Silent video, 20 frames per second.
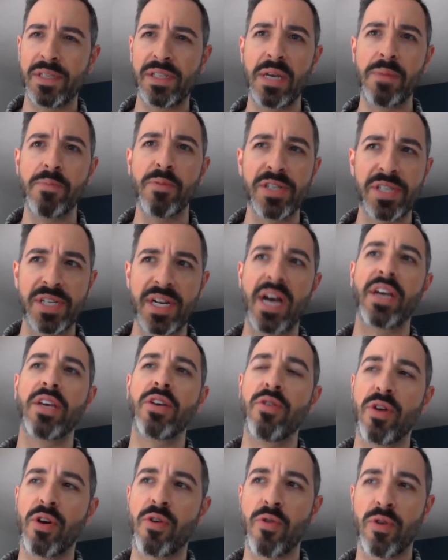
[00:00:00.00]
Zebras Not
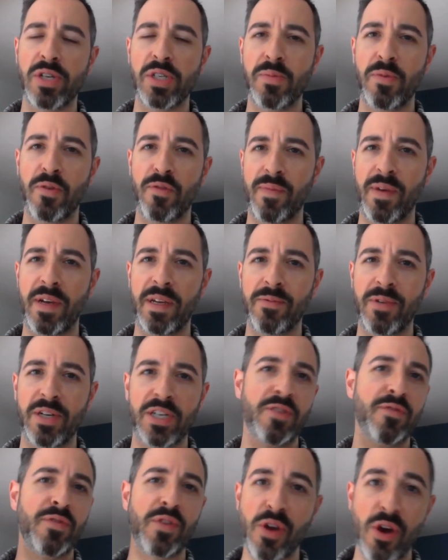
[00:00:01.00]
Unicorns movement,
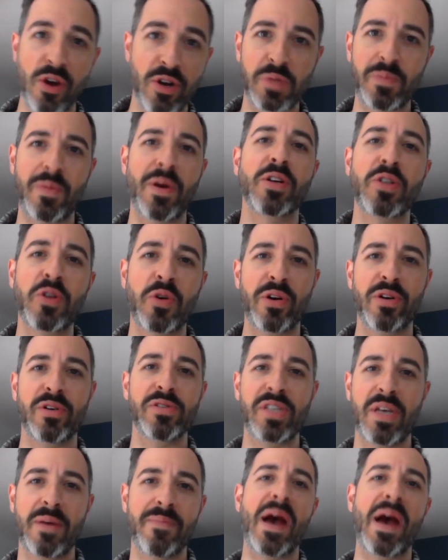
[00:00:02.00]
which if you go to
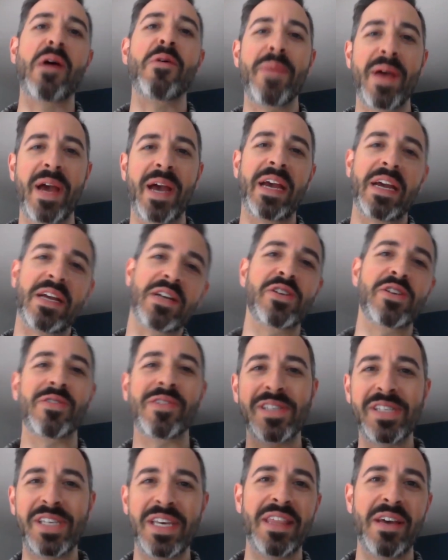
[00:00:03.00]
SparkToro's About page, you
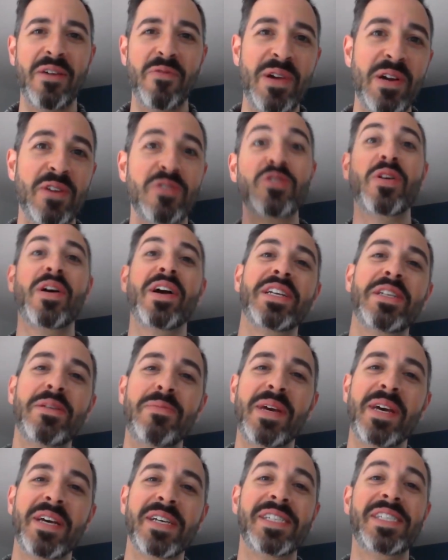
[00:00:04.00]
can see that we're trying
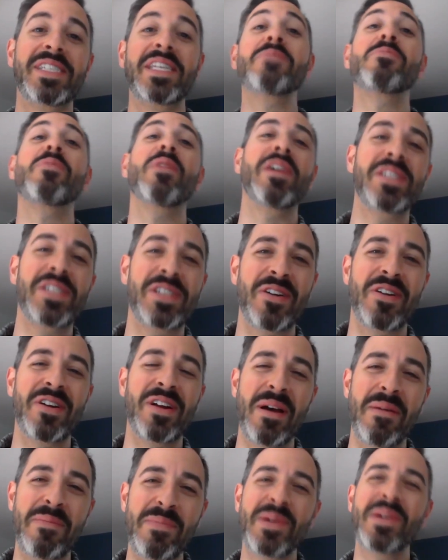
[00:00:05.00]
to be a zebra
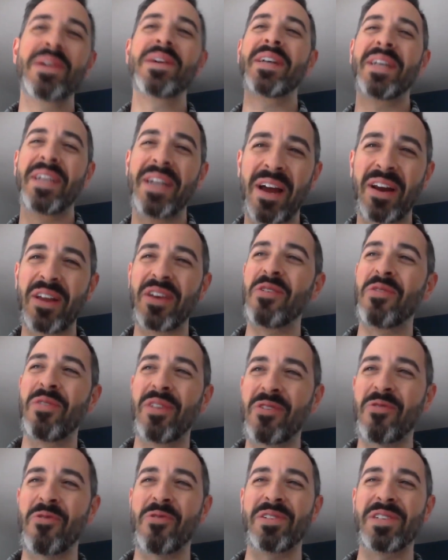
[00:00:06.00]
startup, not a
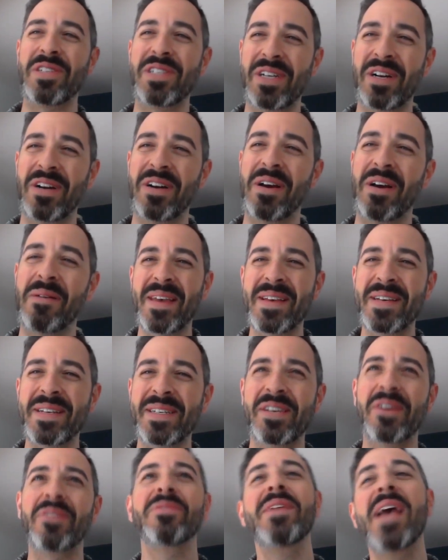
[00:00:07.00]
unicorn startup.
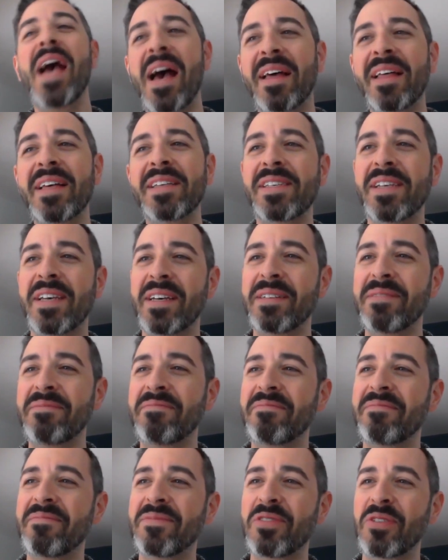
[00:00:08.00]
So yeah, that's a
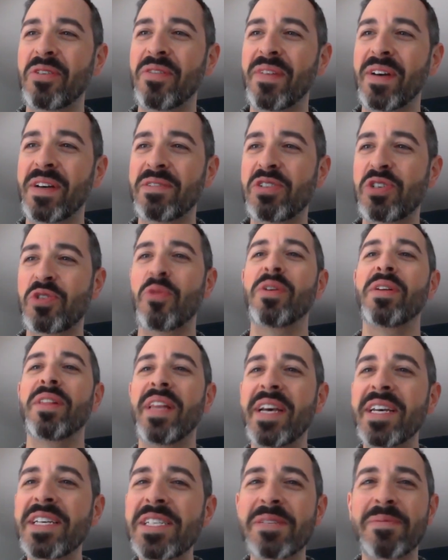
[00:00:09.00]
sort of a short
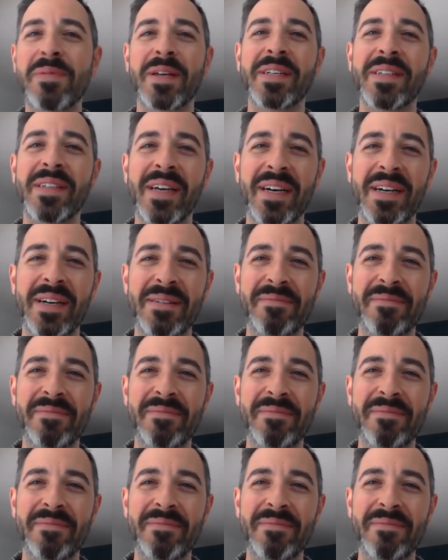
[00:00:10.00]
list, but